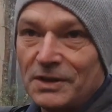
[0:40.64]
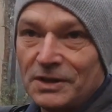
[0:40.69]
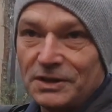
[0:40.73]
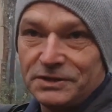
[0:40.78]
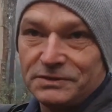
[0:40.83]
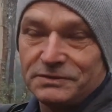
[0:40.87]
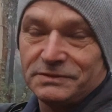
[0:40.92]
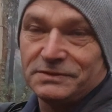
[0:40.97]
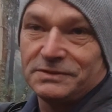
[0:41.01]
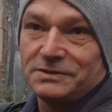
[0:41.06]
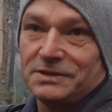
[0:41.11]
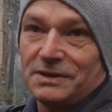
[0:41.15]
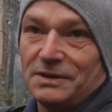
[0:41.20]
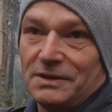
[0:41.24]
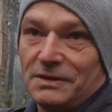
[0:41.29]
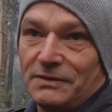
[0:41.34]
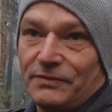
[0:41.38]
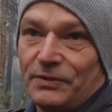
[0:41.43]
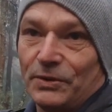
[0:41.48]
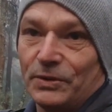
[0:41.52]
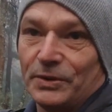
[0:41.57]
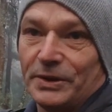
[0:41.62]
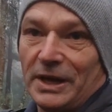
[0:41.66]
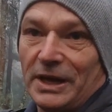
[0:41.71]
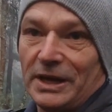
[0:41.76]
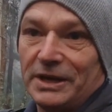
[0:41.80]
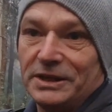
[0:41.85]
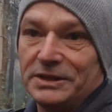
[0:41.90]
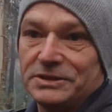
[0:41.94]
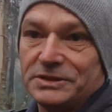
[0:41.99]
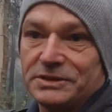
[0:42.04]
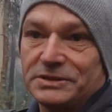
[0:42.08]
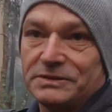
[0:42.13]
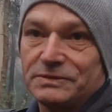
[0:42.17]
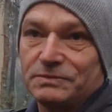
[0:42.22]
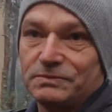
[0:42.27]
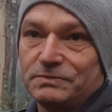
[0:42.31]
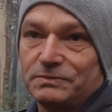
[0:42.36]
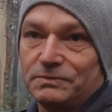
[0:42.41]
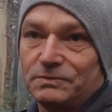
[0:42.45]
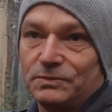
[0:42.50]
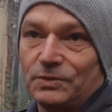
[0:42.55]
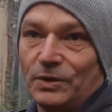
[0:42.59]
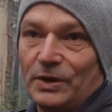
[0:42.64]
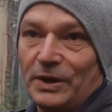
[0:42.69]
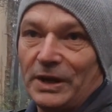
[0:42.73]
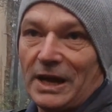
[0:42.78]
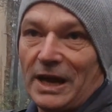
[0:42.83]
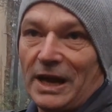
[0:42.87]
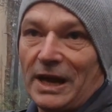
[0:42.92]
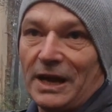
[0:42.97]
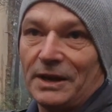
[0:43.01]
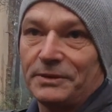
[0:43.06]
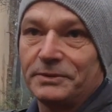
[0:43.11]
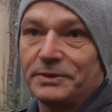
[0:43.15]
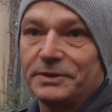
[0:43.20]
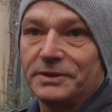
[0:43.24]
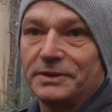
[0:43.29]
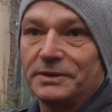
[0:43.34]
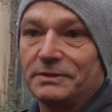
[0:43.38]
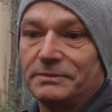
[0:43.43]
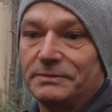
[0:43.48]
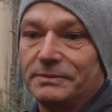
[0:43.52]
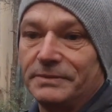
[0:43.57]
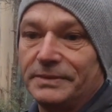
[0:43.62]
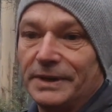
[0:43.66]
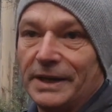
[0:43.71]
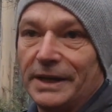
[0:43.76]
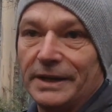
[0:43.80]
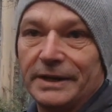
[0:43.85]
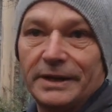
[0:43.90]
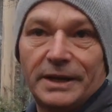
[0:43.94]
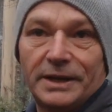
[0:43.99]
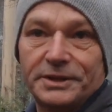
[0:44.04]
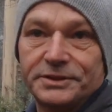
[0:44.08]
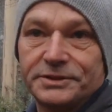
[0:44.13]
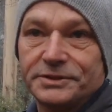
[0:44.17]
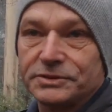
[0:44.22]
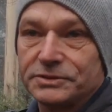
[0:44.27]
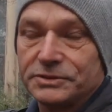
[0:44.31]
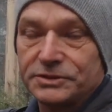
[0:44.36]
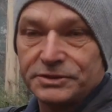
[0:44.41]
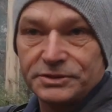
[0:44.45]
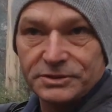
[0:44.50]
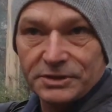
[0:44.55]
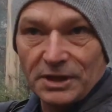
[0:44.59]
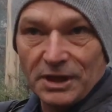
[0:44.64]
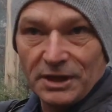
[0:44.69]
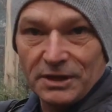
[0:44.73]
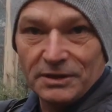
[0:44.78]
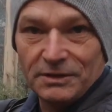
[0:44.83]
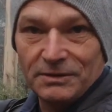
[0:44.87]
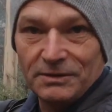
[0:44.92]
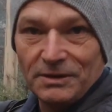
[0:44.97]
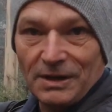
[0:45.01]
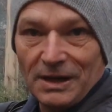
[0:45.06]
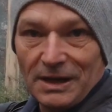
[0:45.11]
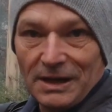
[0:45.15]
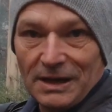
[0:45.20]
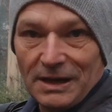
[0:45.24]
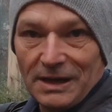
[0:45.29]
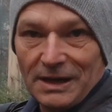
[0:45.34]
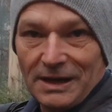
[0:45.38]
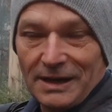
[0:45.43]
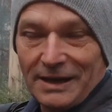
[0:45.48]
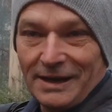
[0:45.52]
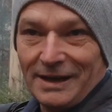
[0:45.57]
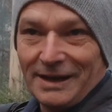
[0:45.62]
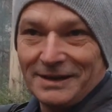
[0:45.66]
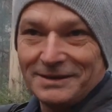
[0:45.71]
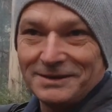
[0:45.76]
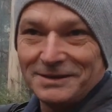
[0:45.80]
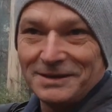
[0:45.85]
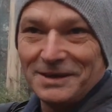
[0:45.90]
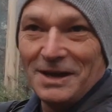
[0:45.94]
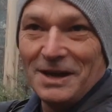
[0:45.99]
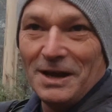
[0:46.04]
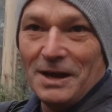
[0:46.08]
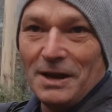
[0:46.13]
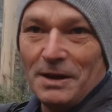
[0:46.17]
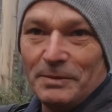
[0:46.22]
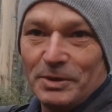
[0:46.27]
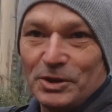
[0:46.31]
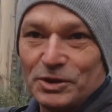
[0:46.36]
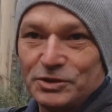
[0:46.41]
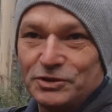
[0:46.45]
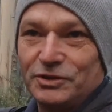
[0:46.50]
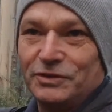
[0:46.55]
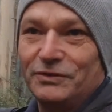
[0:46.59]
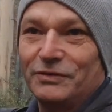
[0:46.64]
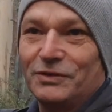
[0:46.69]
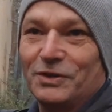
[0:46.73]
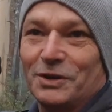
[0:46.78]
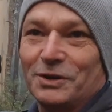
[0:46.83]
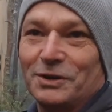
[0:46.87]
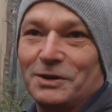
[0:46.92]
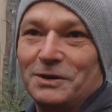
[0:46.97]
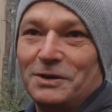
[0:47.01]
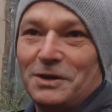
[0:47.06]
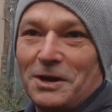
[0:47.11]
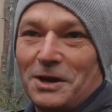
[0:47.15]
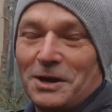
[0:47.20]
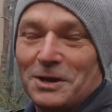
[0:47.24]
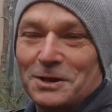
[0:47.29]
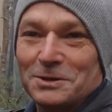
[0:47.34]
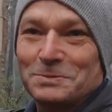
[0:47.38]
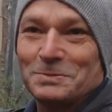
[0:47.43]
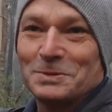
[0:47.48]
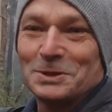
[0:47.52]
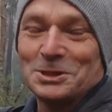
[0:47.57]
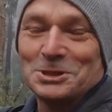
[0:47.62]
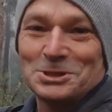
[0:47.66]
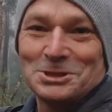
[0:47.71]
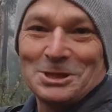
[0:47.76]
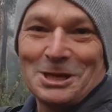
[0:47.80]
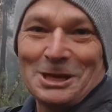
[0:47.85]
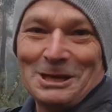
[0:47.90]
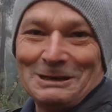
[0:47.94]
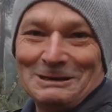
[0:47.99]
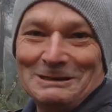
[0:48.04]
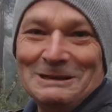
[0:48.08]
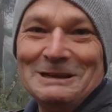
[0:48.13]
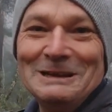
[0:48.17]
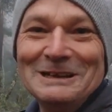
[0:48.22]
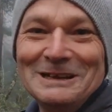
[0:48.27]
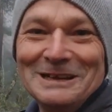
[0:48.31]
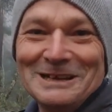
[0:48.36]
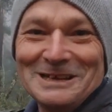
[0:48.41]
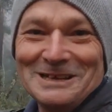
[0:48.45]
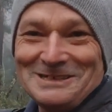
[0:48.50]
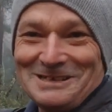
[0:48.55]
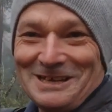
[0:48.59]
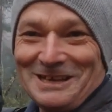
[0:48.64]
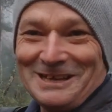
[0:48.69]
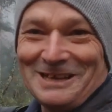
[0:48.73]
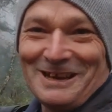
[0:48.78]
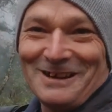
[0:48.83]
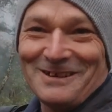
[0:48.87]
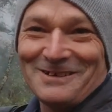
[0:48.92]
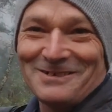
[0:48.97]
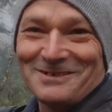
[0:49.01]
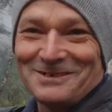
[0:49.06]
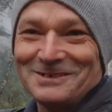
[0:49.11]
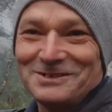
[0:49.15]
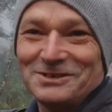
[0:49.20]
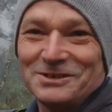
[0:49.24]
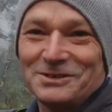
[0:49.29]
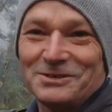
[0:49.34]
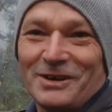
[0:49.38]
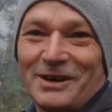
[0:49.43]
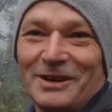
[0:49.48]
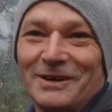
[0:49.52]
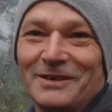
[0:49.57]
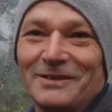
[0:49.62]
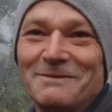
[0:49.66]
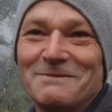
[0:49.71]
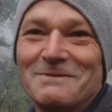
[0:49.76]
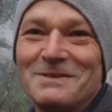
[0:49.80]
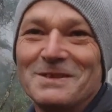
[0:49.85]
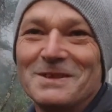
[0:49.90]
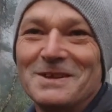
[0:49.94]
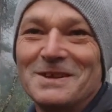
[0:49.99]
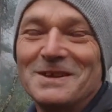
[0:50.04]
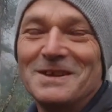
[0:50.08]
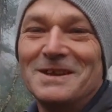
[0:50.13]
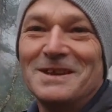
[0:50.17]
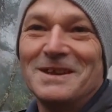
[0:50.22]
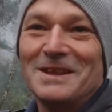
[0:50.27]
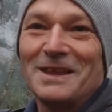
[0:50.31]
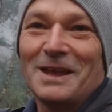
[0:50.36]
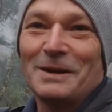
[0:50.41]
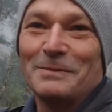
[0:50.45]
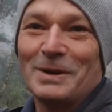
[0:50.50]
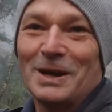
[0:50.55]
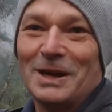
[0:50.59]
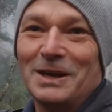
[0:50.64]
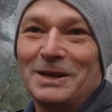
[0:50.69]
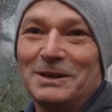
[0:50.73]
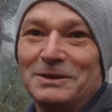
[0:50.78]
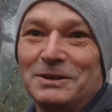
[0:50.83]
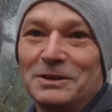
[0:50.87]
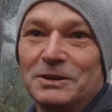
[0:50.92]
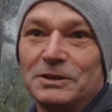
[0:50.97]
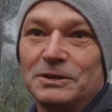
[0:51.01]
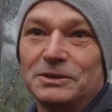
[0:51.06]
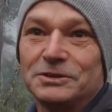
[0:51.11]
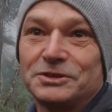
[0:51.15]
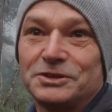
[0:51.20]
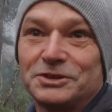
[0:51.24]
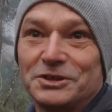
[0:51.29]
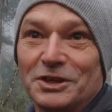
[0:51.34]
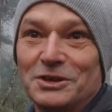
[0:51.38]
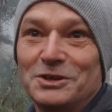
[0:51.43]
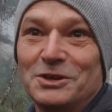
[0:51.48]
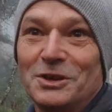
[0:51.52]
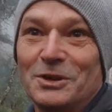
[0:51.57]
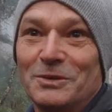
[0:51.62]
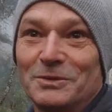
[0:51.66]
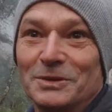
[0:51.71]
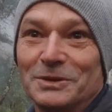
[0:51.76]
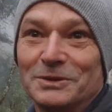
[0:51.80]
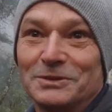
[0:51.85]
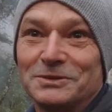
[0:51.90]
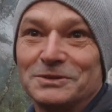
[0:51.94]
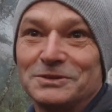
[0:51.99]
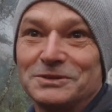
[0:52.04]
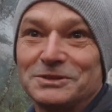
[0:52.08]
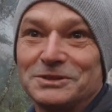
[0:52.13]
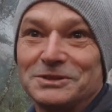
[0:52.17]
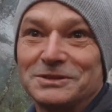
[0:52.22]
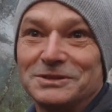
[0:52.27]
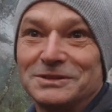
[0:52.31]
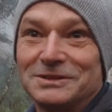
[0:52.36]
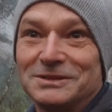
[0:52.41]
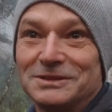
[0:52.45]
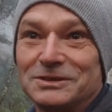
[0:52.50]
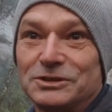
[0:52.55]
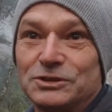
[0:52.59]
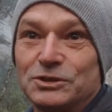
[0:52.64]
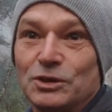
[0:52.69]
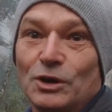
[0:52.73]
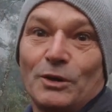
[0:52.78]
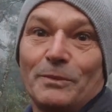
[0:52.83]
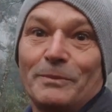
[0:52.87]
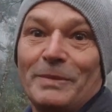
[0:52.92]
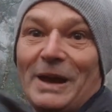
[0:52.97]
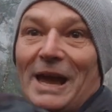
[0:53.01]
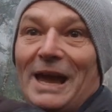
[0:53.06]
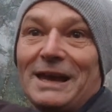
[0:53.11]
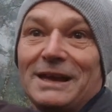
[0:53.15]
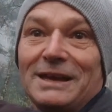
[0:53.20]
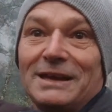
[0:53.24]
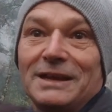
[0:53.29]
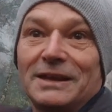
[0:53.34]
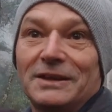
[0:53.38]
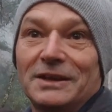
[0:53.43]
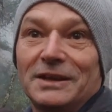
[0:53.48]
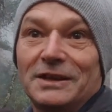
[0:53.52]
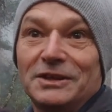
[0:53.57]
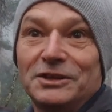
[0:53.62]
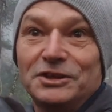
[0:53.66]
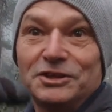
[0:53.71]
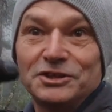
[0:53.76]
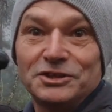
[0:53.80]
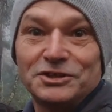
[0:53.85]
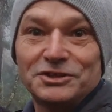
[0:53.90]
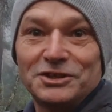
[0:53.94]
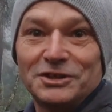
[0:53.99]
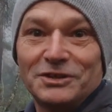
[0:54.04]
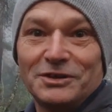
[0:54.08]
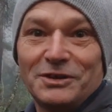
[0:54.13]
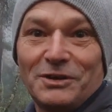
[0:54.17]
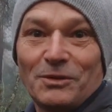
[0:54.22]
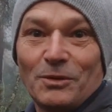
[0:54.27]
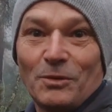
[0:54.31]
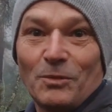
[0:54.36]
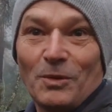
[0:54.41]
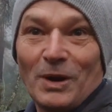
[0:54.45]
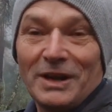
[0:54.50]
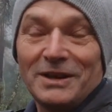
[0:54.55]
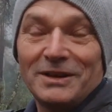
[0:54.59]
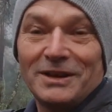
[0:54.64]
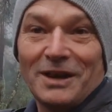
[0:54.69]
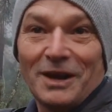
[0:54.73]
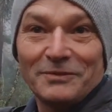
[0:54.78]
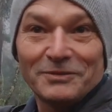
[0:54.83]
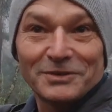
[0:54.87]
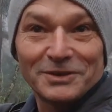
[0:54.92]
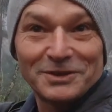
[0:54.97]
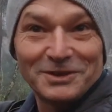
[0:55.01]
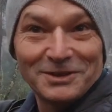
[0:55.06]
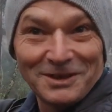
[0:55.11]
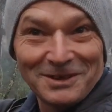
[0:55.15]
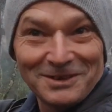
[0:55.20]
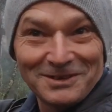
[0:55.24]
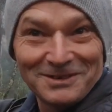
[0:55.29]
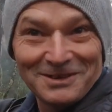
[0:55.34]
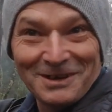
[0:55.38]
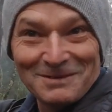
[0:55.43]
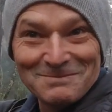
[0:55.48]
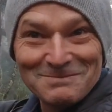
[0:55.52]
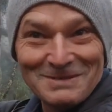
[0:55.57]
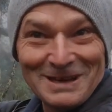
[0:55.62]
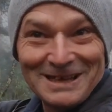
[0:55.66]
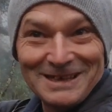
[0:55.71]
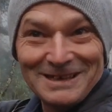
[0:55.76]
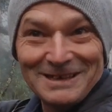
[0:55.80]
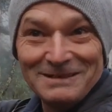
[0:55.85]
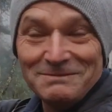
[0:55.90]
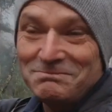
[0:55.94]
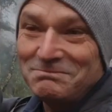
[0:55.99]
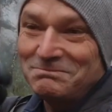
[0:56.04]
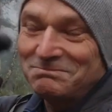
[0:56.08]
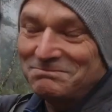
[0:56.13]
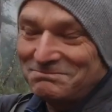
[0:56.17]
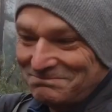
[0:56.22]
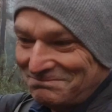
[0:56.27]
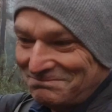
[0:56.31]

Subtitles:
these 4 days. Work hard with it, but it's so hard because you've got a split second as they go across the trail. They may see you and turn back, and then you just sit there and wait, and hopefully they come back again.